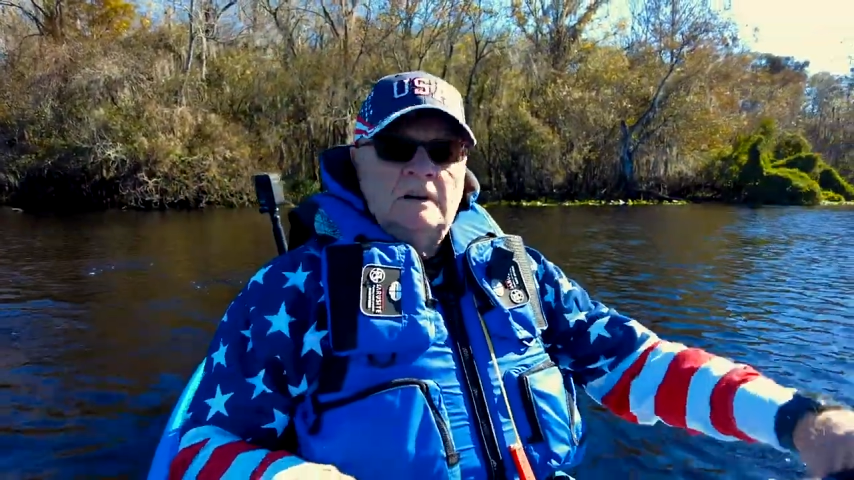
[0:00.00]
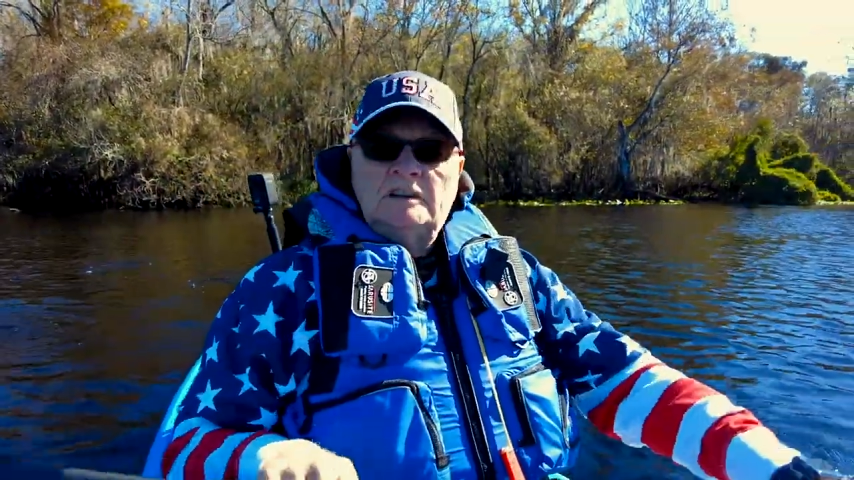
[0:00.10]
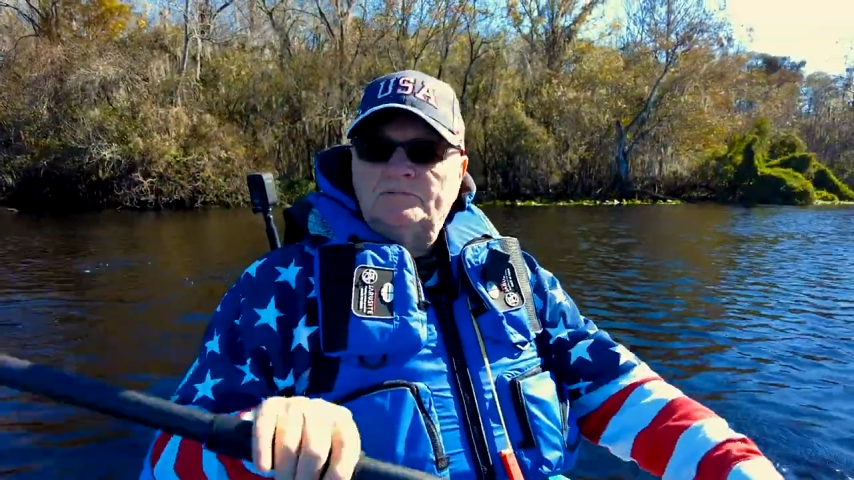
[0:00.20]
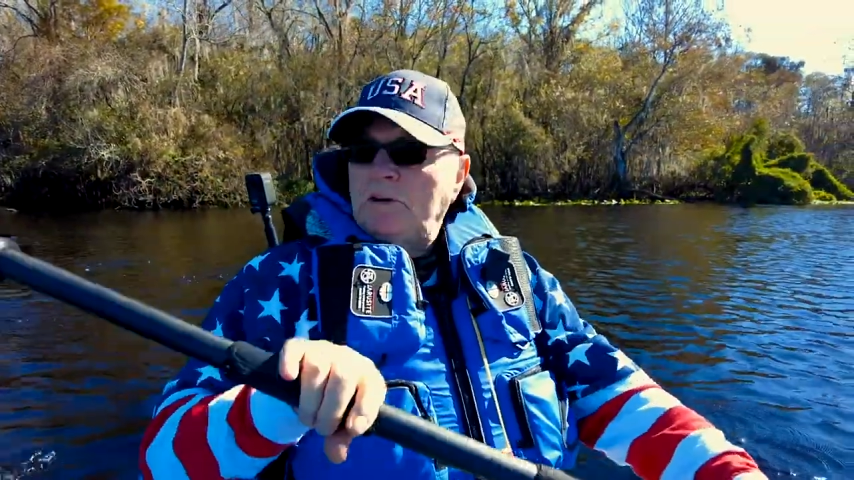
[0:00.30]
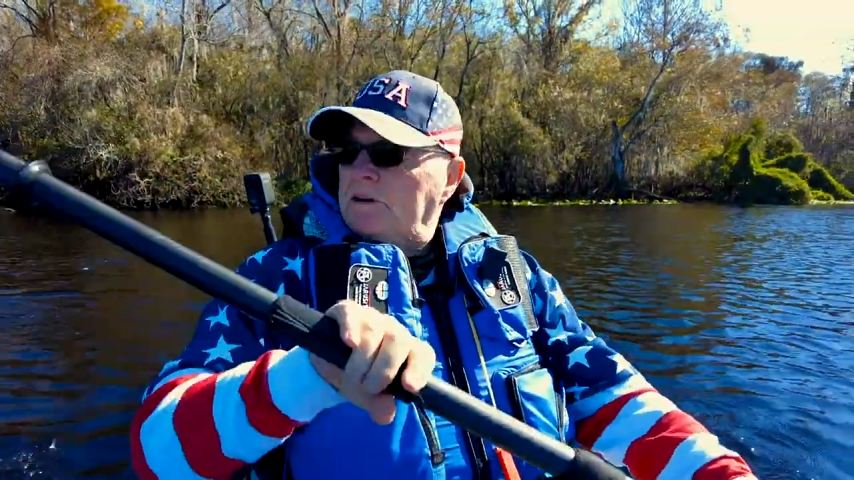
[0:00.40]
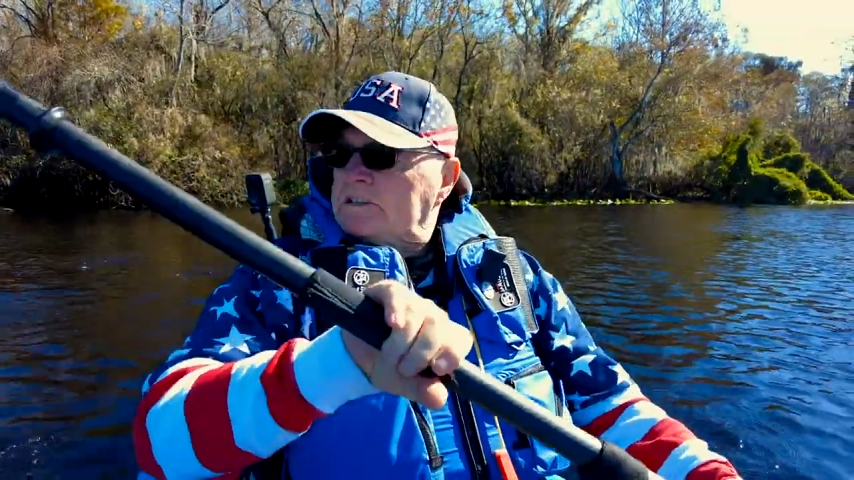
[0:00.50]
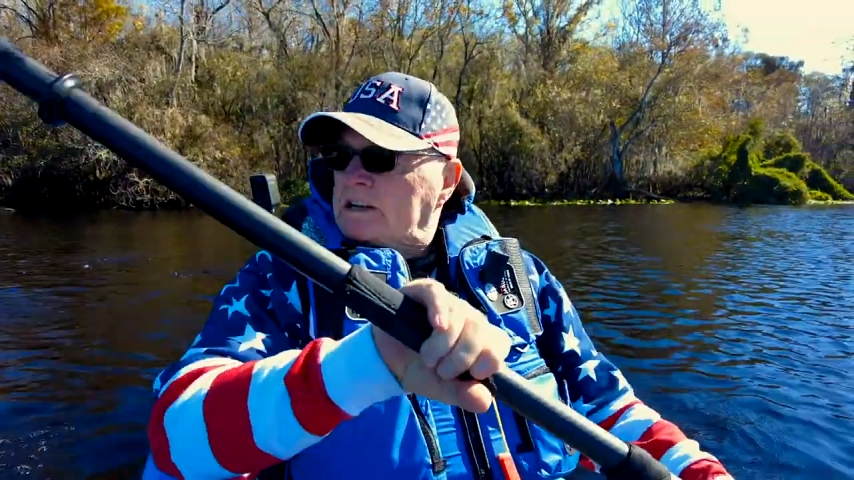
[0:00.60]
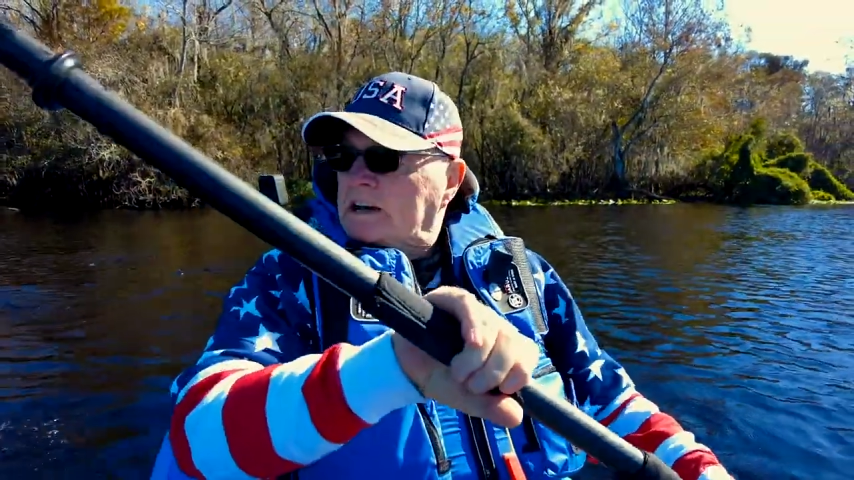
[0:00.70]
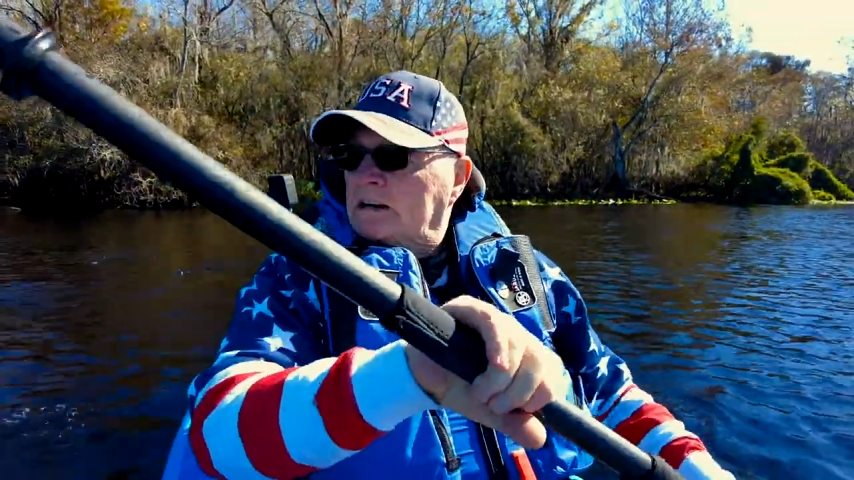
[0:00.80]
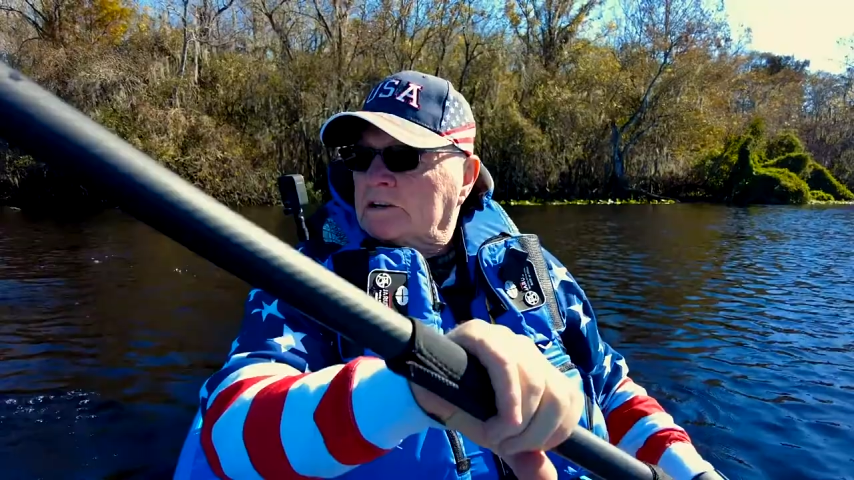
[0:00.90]
experienced
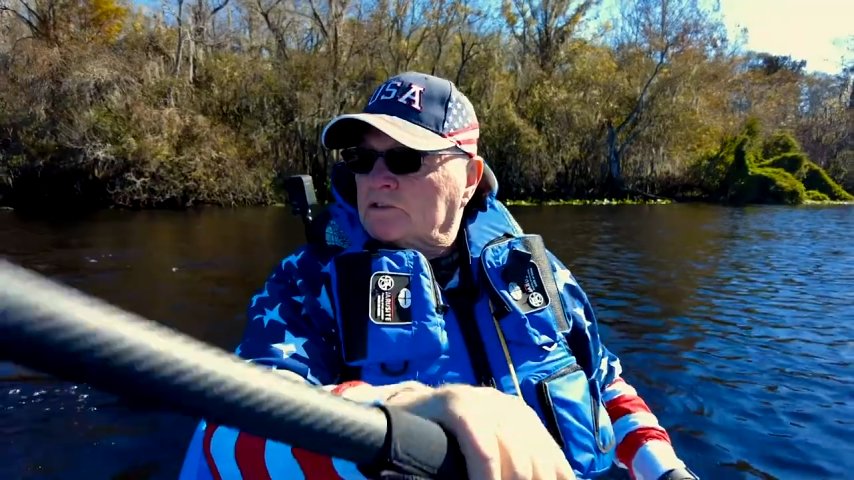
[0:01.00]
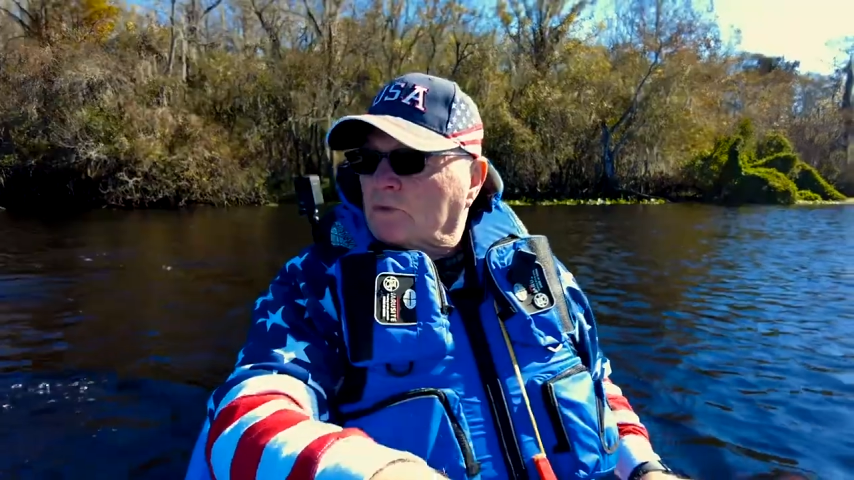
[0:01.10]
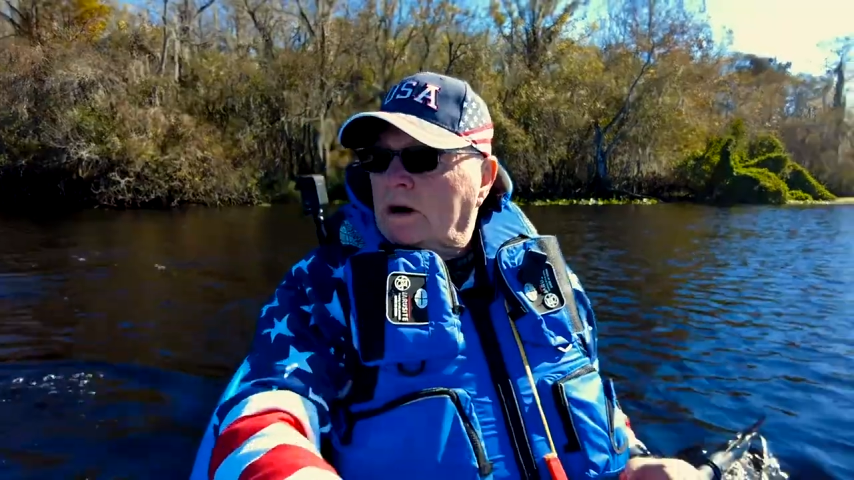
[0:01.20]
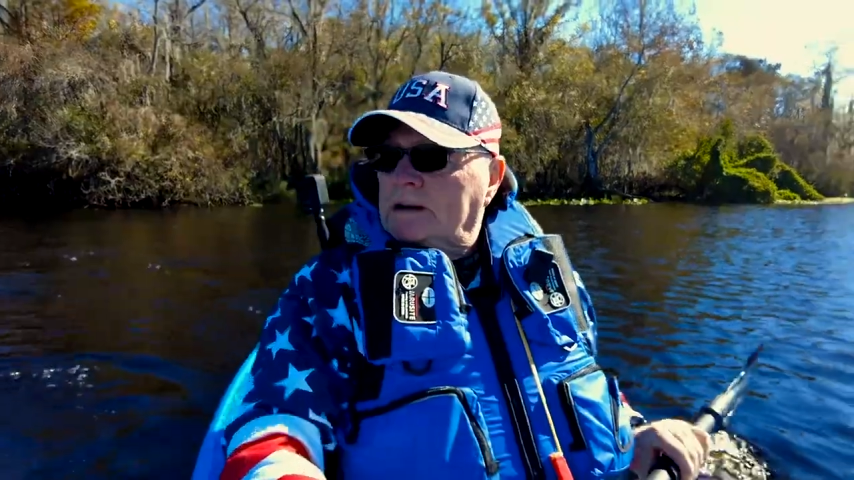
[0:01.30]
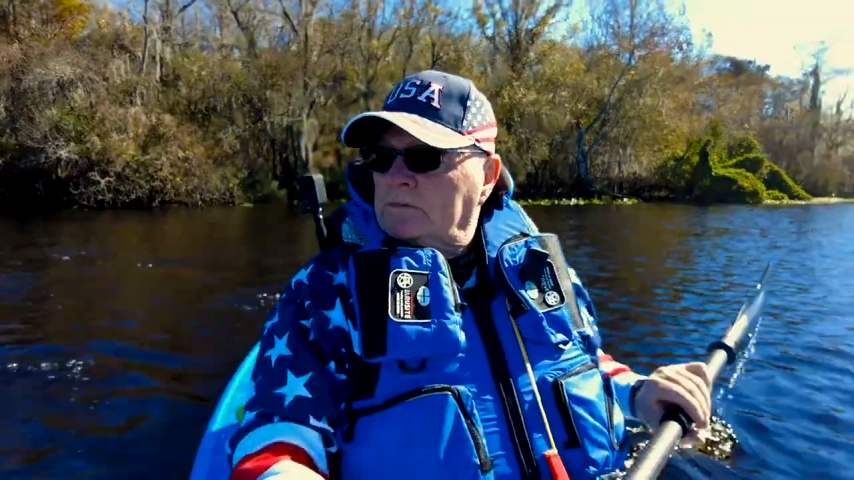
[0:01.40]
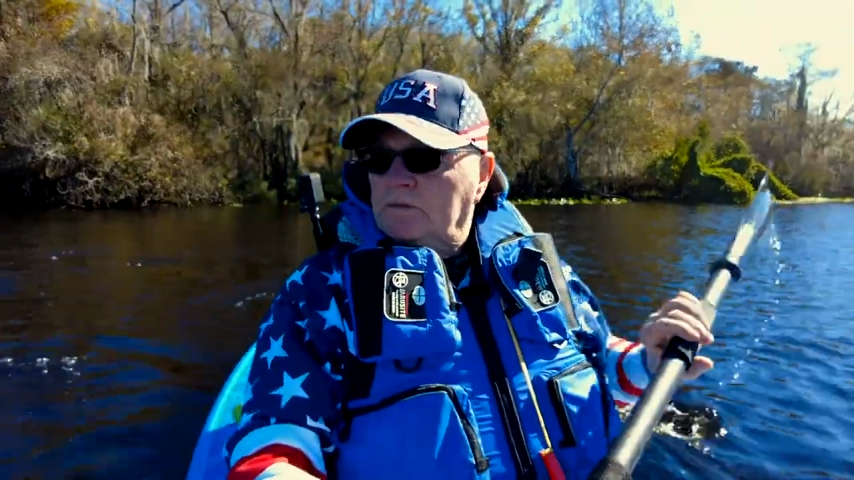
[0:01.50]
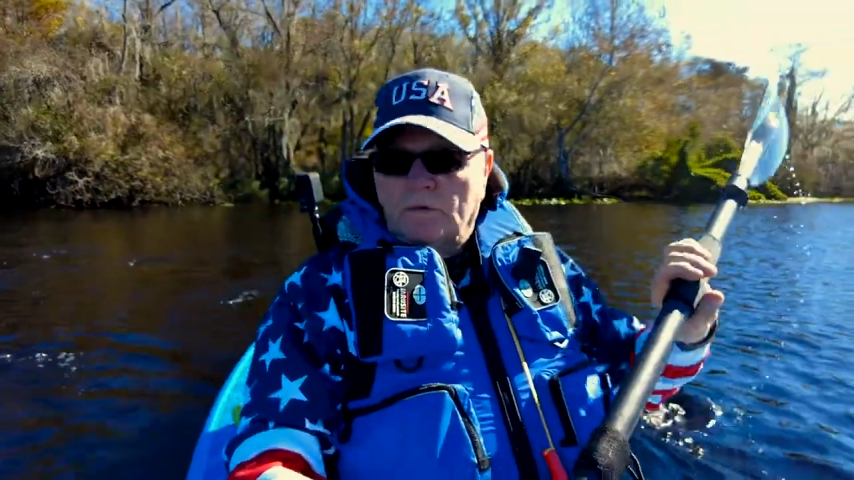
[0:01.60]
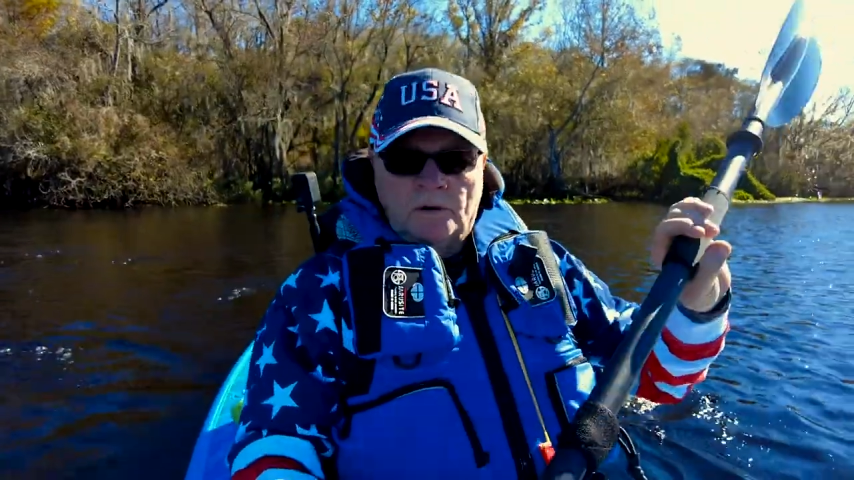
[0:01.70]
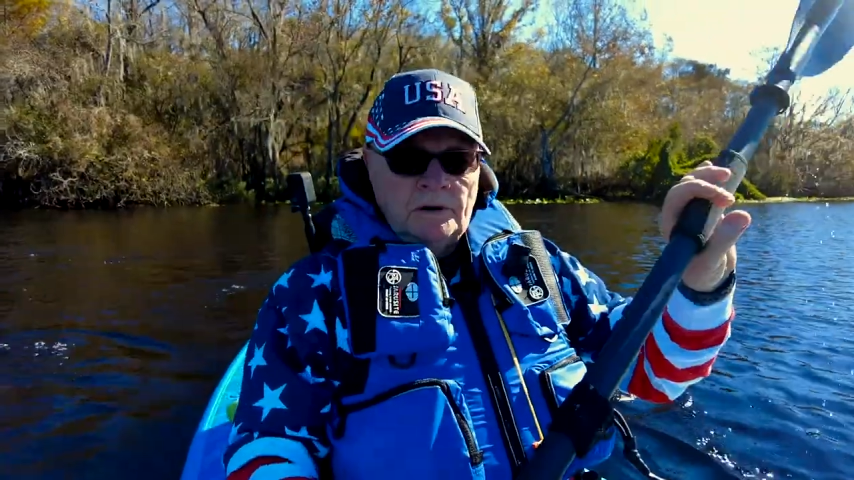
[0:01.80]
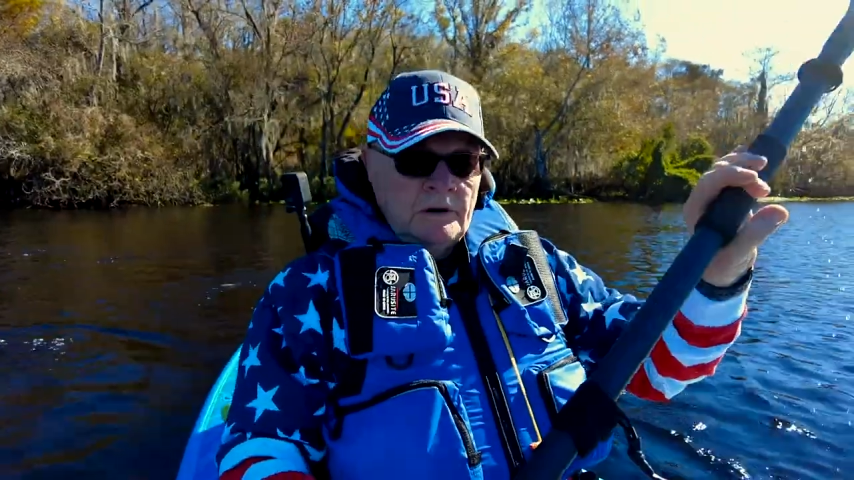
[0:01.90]
that on the Suwannee
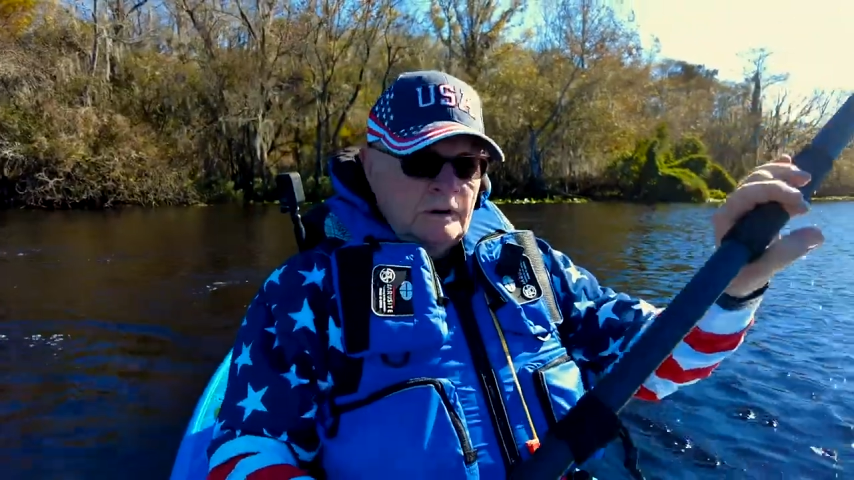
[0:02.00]
before.